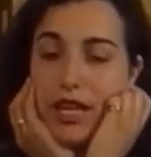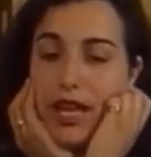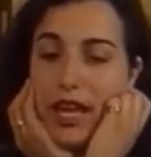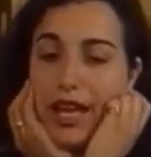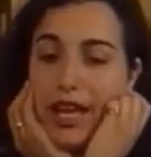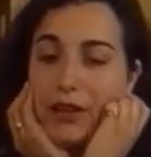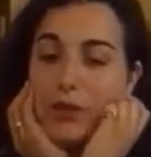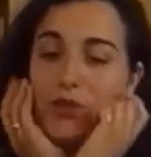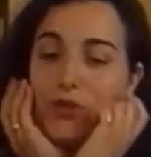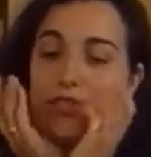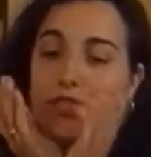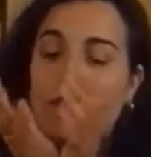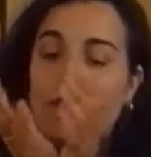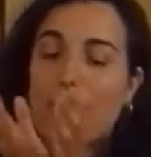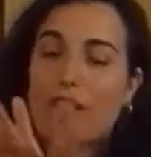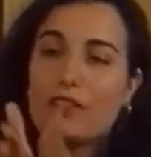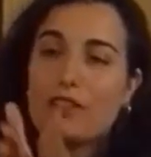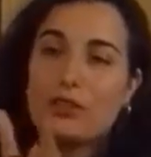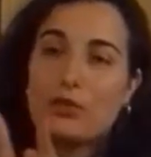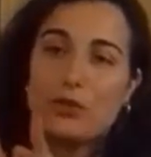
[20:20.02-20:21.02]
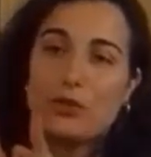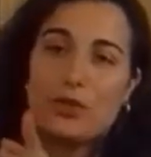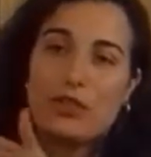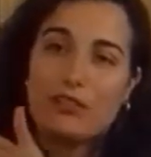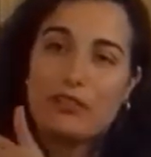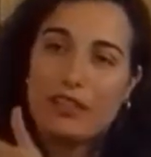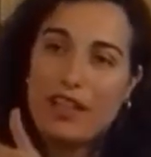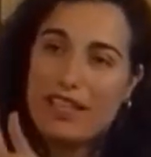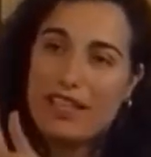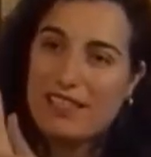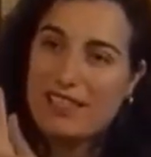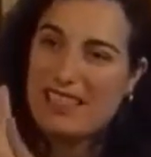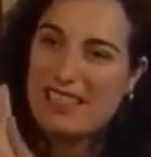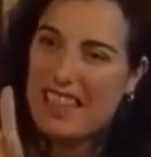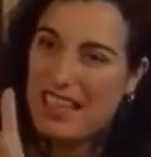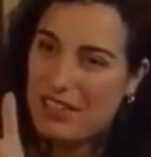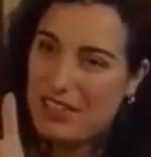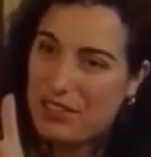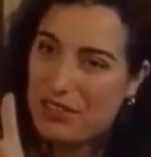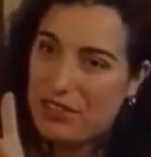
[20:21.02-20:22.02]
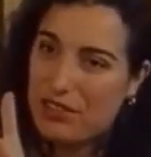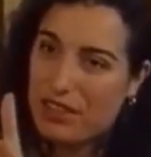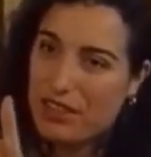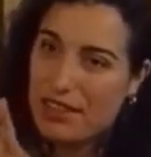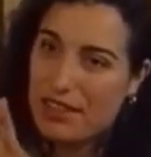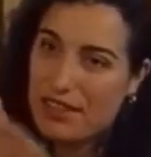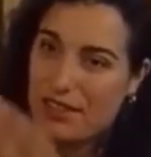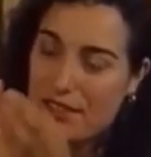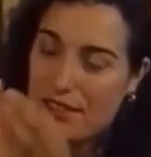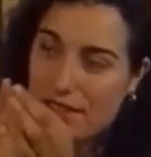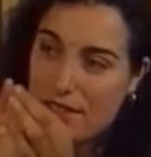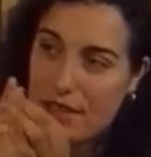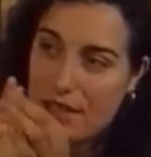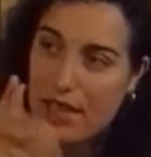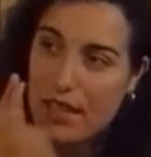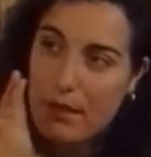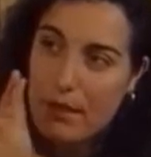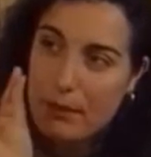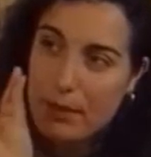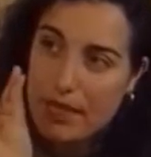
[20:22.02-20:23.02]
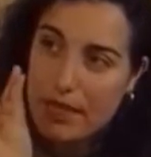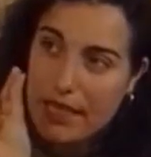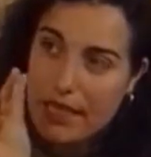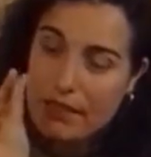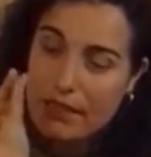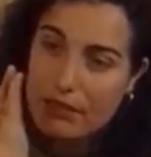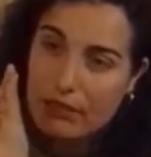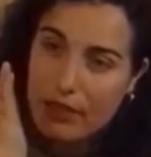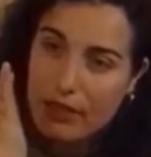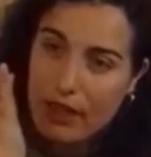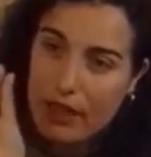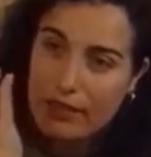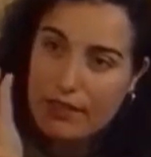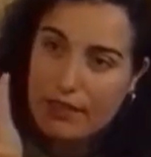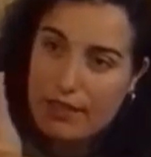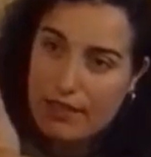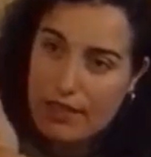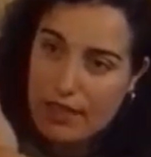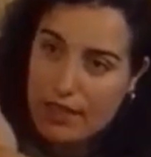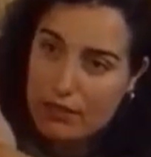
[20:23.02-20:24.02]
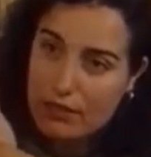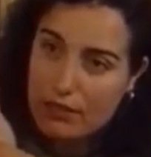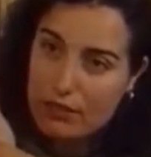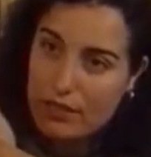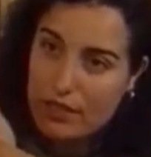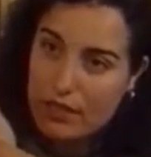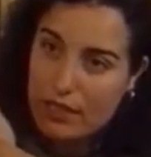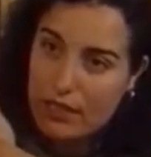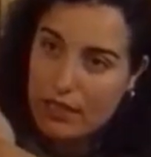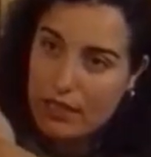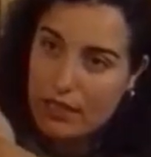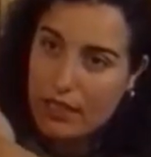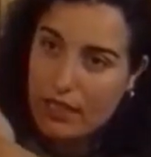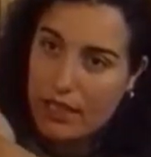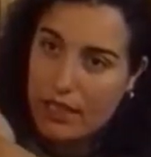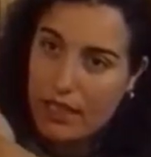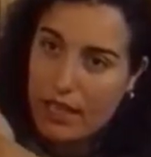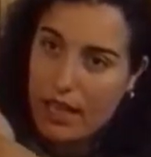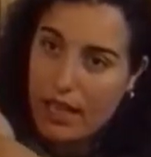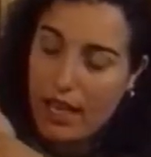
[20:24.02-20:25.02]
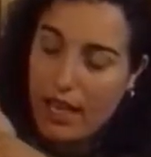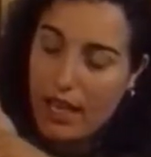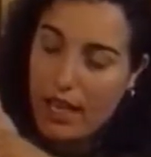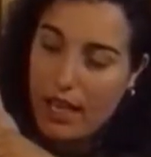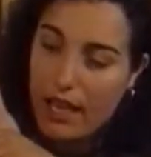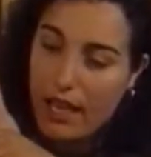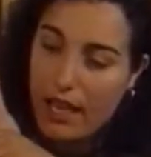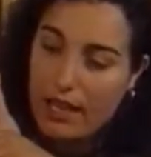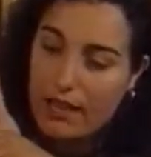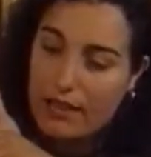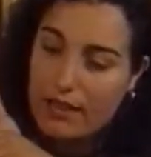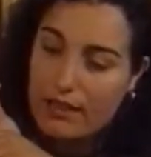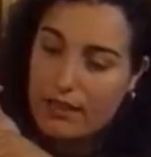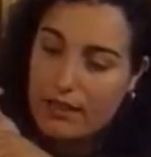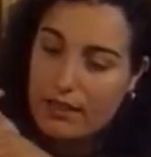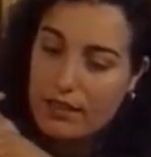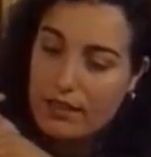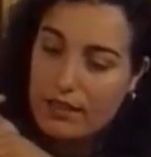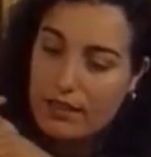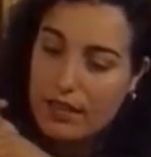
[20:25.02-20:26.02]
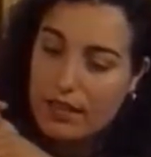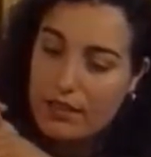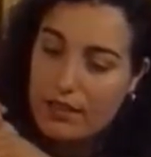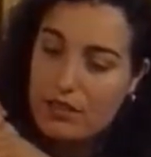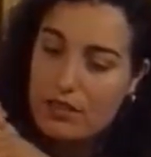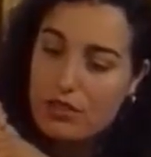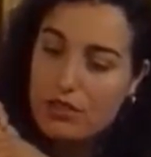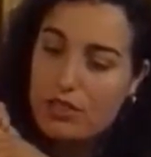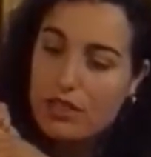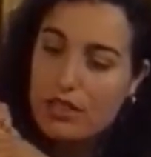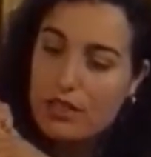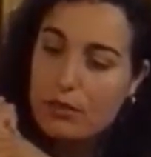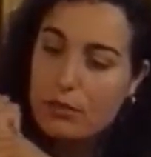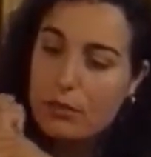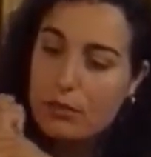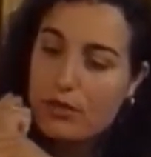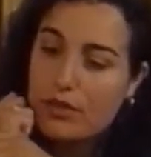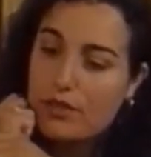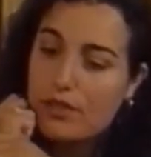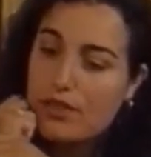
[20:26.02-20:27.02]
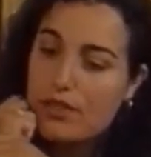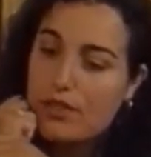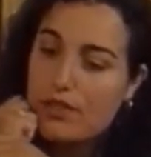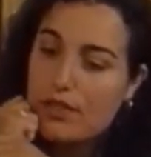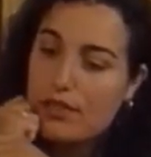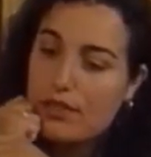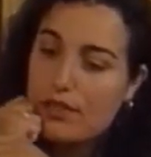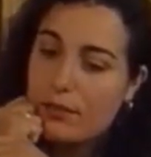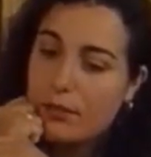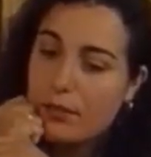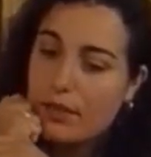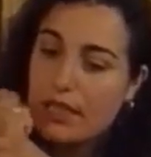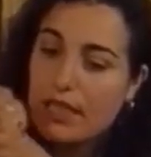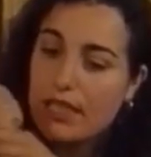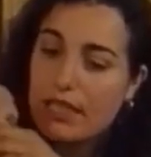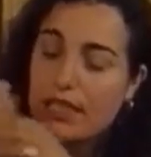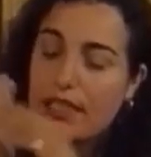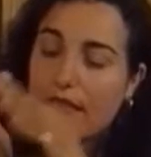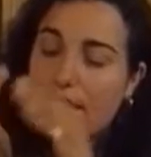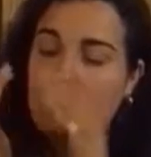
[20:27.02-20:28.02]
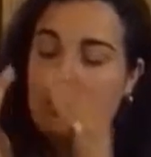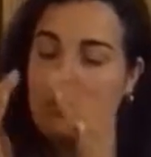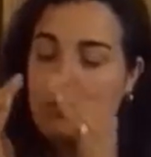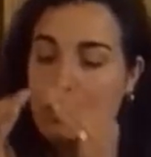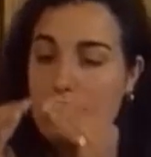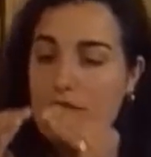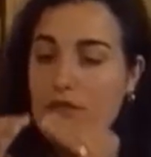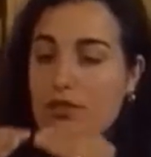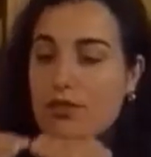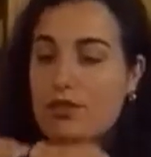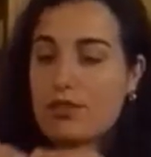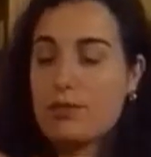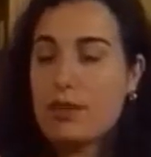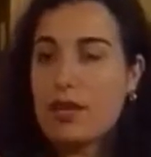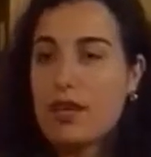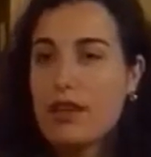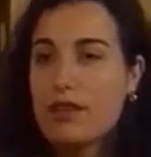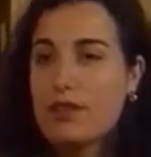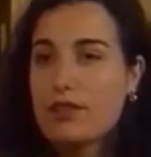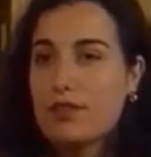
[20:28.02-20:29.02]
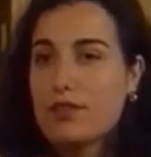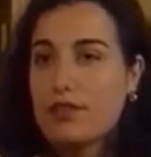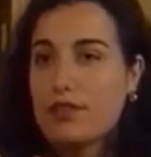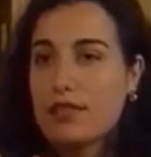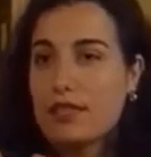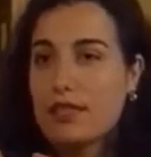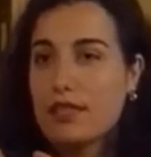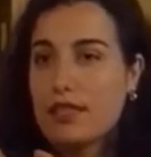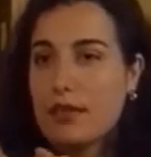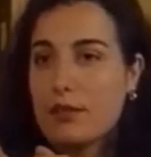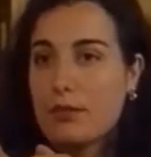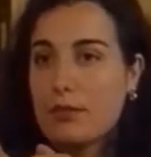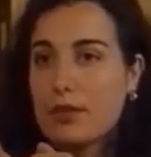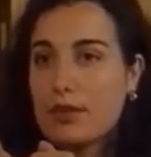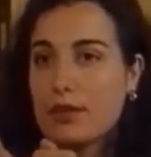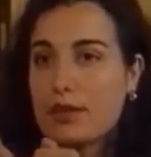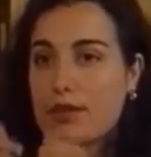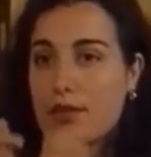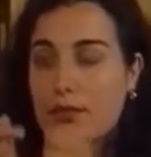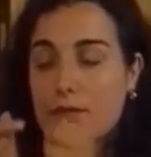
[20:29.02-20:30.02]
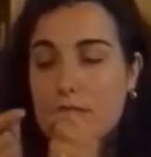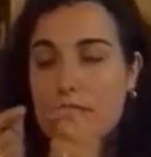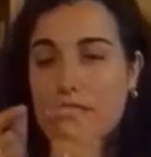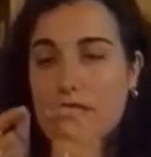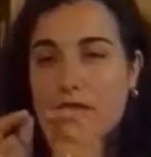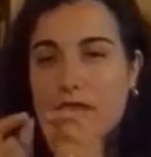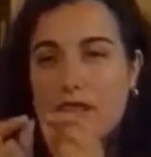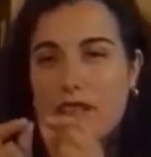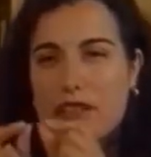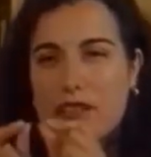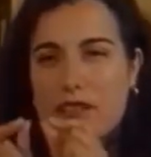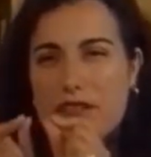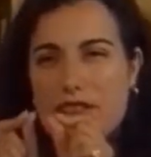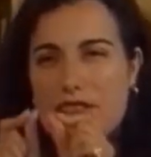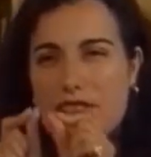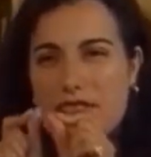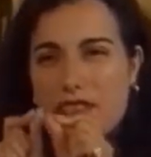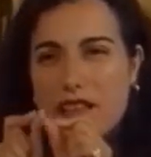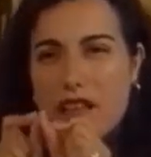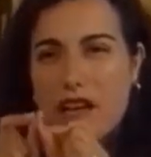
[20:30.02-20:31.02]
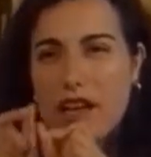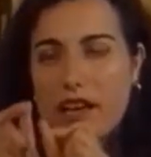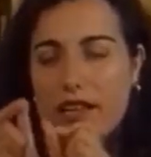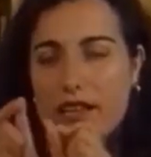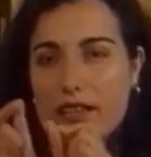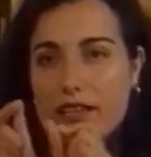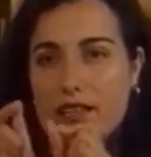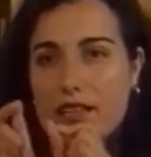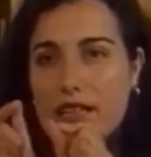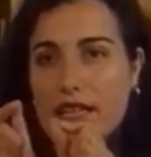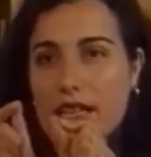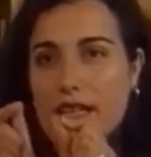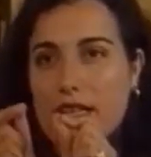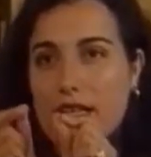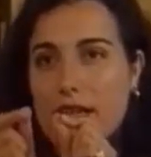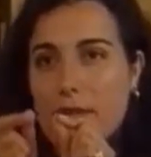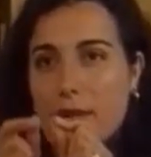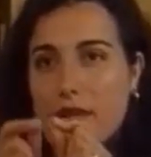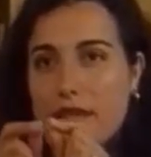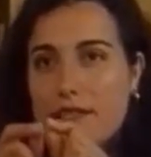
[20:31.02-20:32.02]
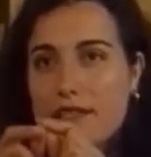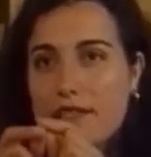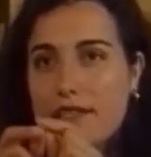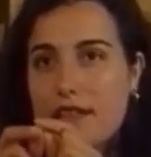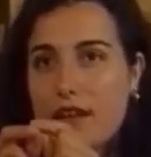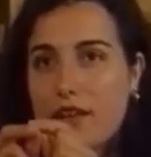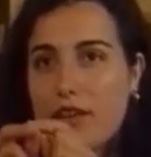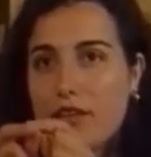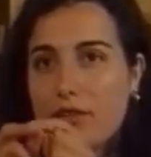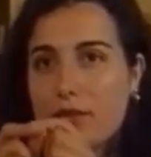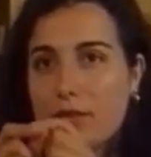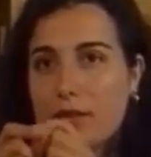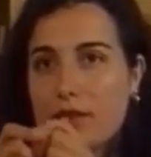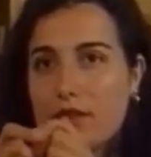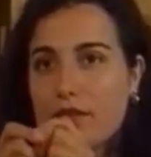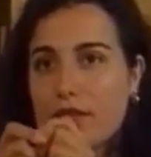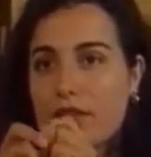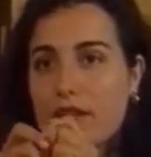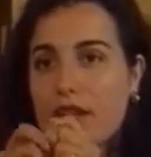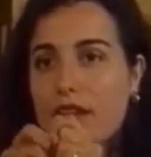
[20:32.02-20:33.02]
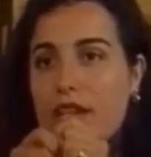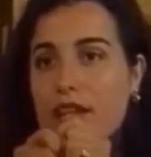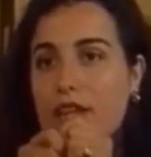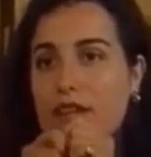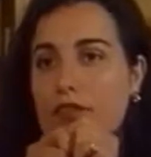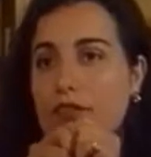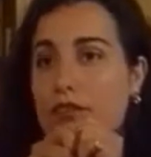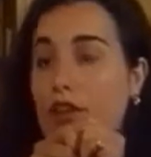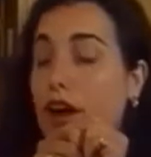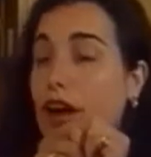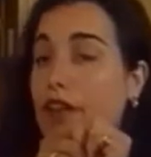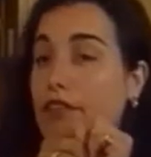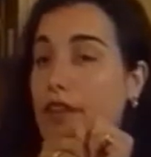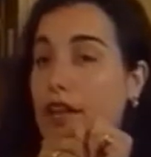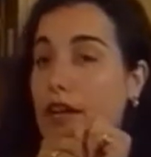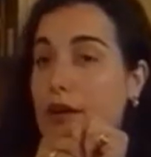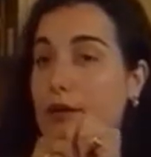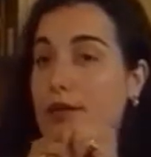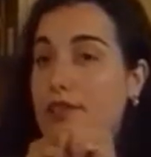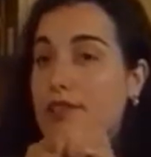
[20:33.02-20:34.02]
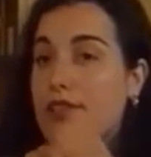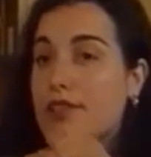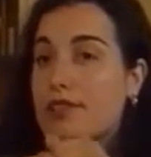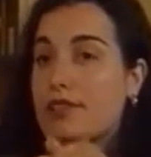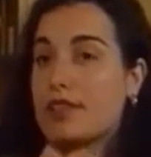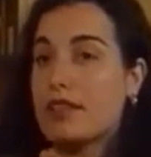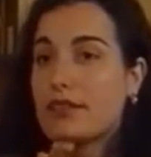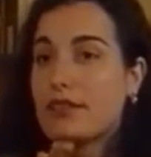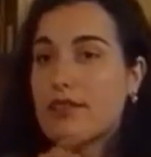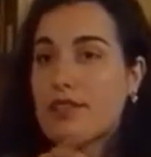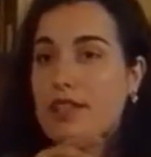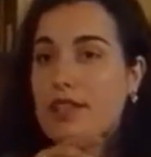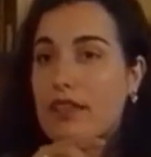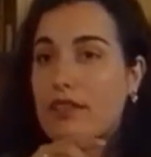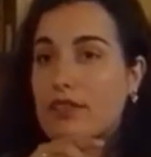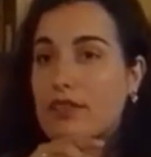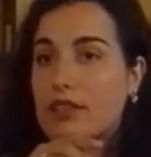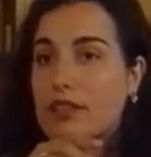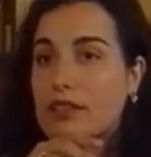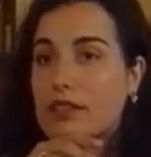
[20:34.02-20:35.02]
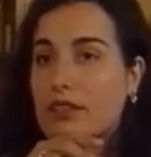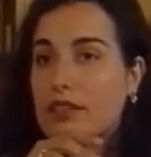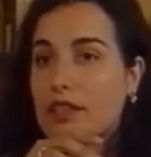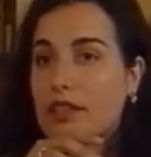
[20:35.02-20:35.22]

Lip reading: And also, I talk fast naturally. But he'd find the subtlety. And the other trigger was beginning to reduce my hours of sleep. So it would be very slight. It might start off with 5 hours instead of seven.